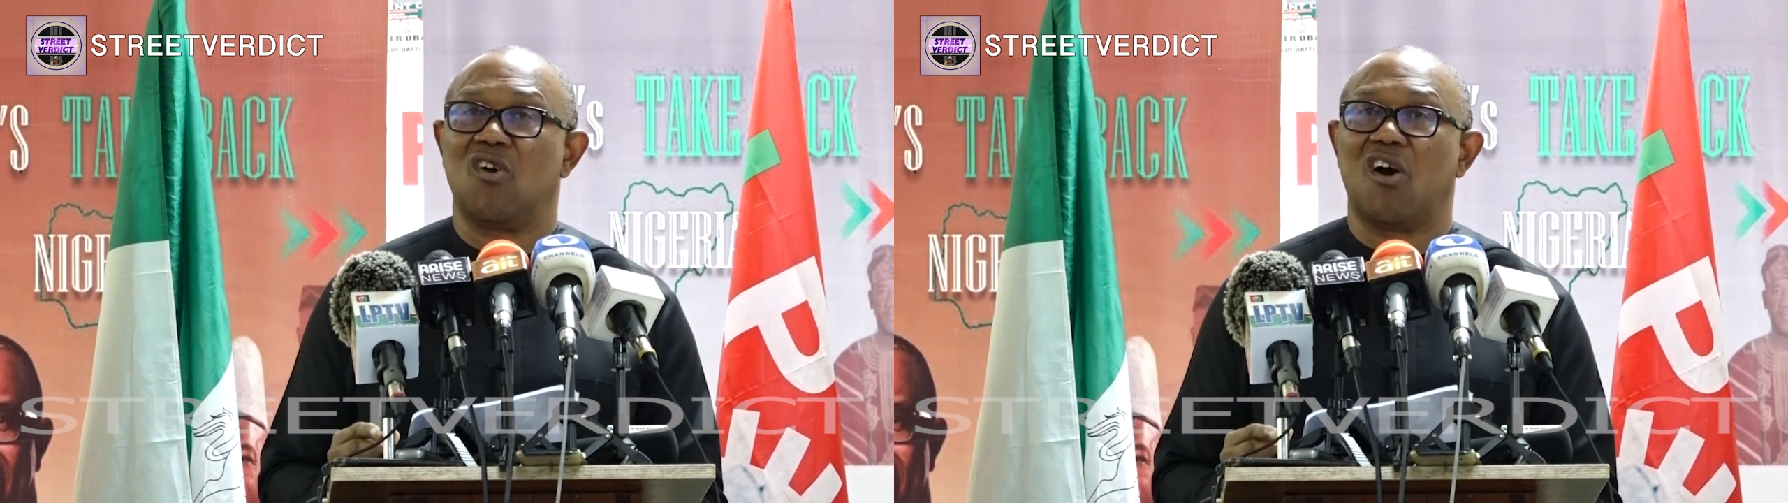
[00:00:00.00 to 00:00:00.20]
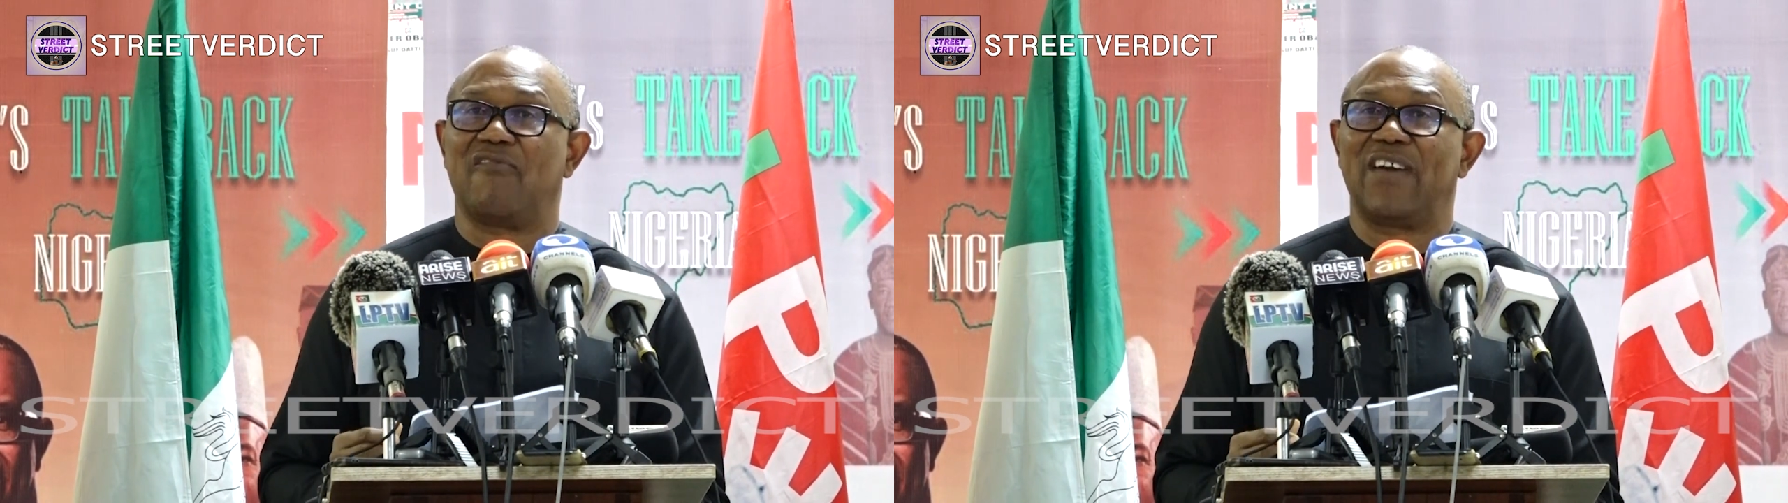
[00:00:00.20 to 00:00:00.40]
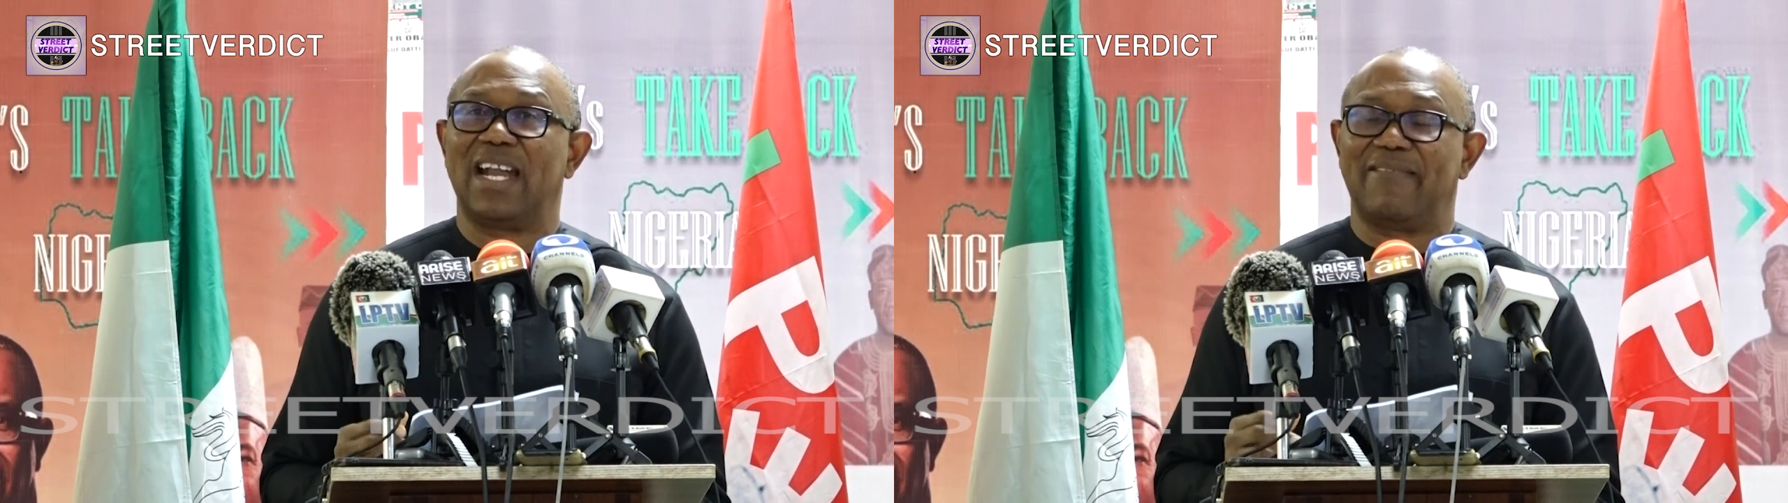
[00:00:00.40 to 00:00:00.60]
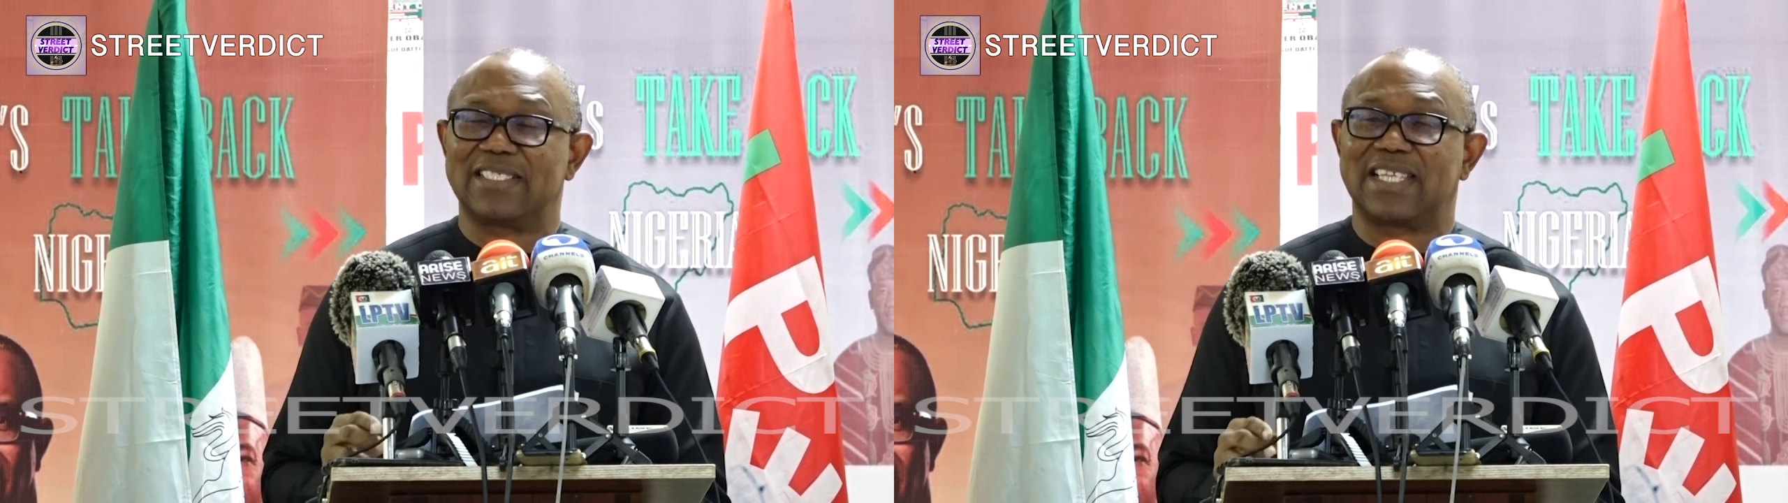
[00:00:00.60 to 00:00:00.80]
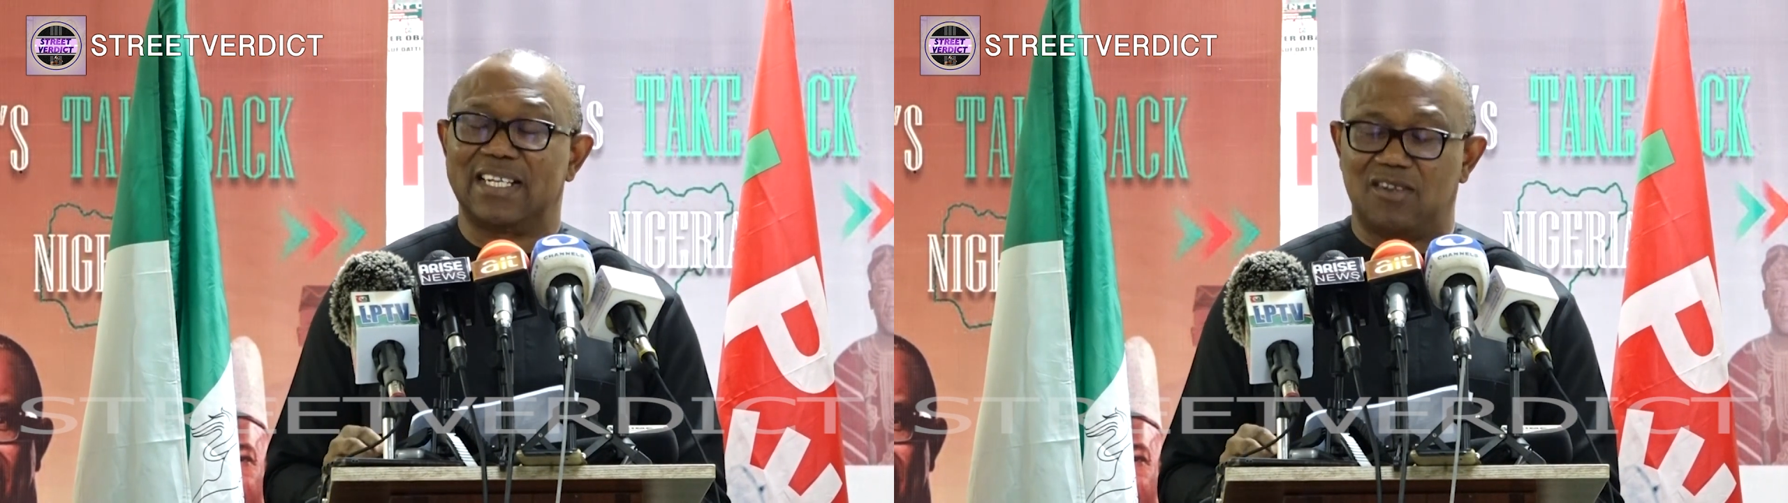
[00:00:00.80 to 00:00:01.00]
of
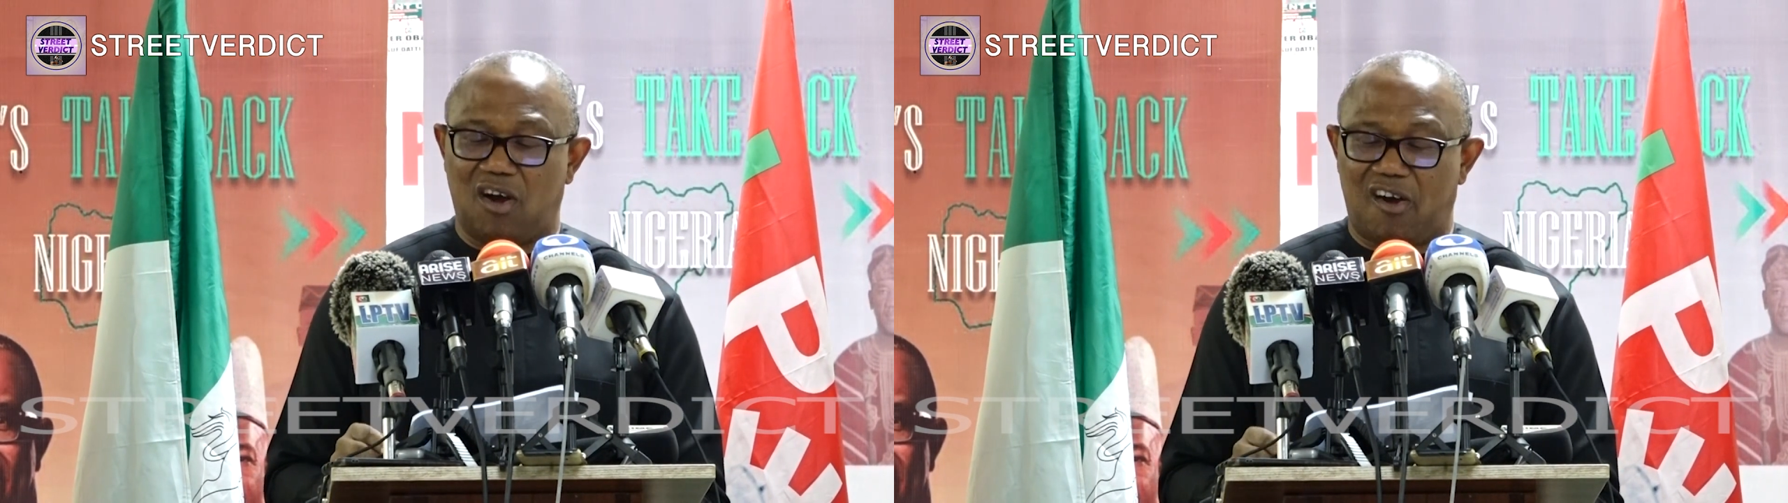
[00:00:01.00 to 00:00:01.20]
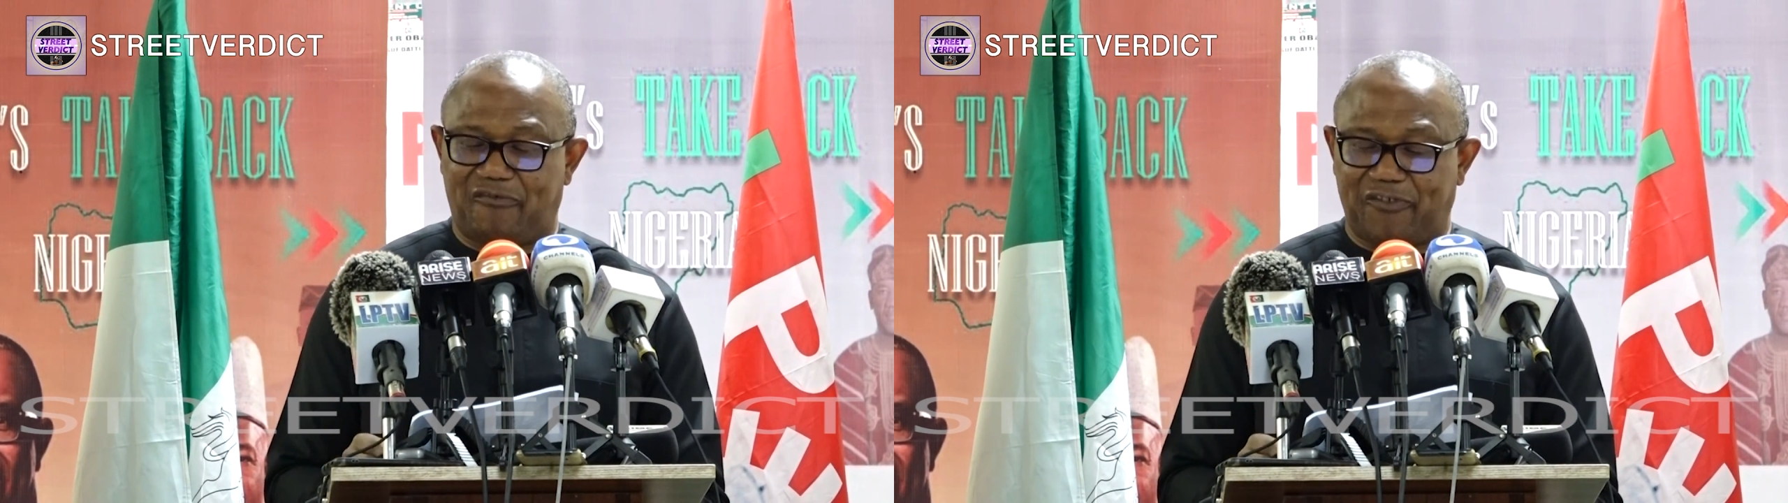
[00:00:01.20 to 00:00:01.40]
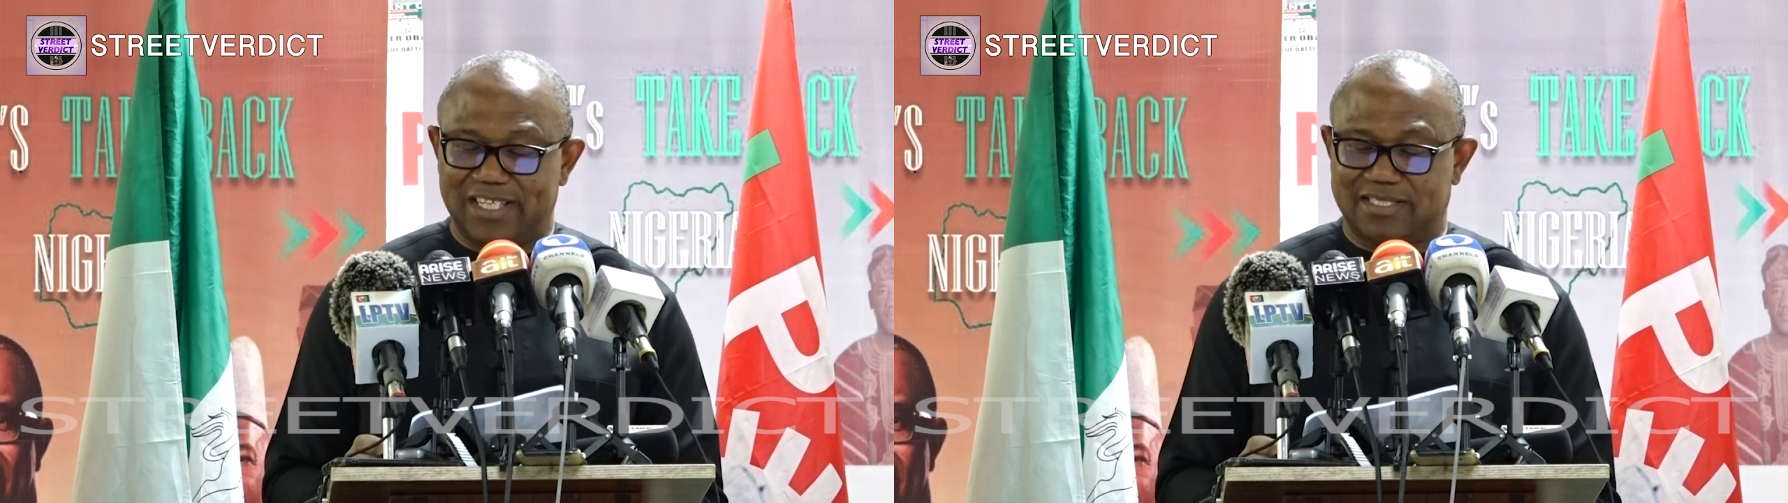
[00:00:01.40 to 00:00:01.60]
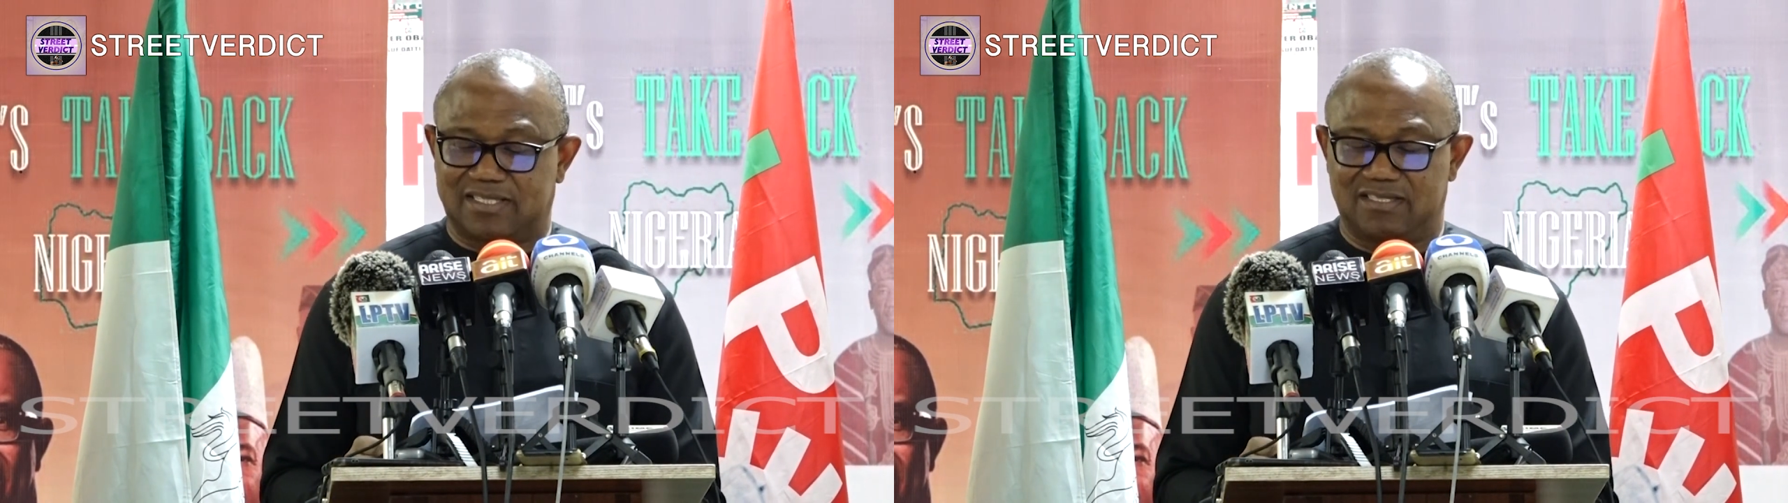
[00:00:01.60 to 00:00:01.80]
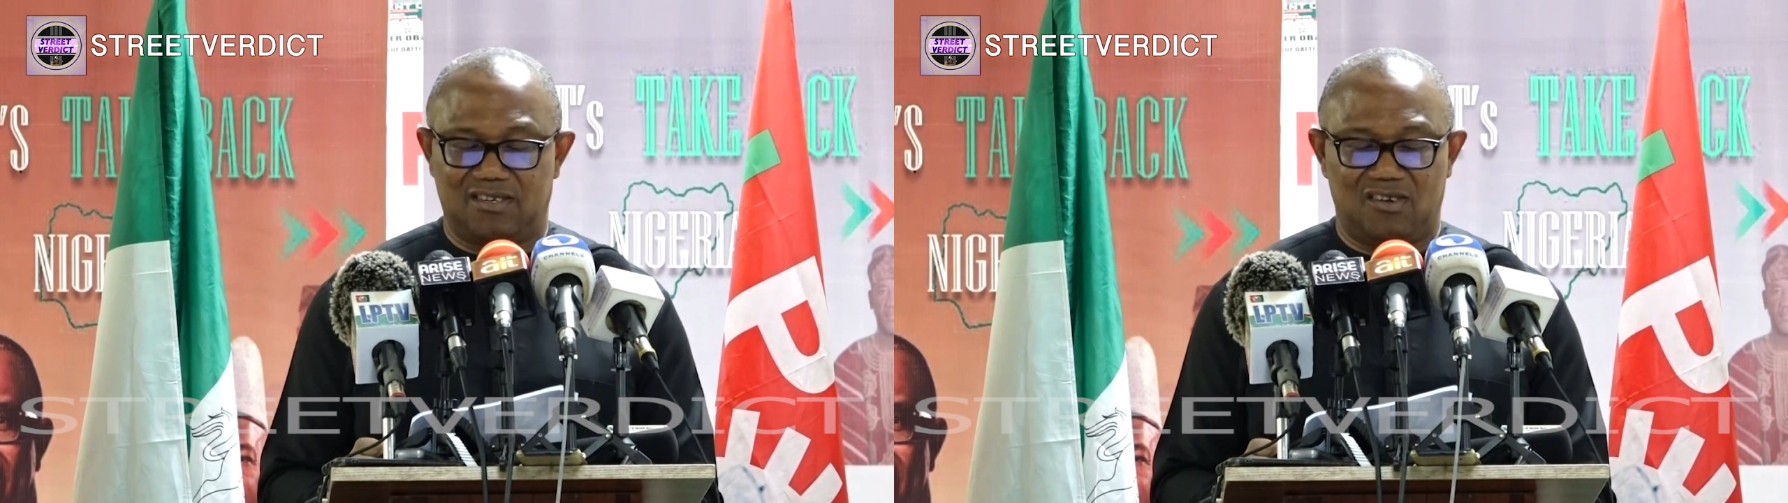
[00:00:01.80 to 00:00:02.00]
elevated office